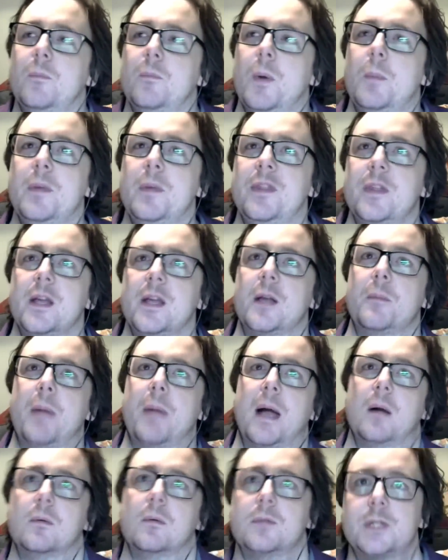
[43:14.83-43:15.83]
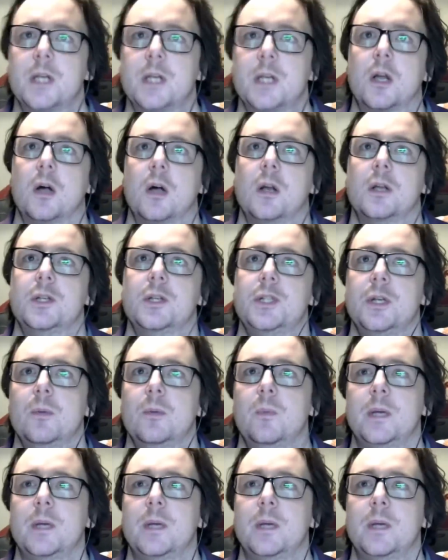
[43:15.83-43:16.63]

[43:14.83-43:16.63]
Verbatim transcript: when we think about psychology,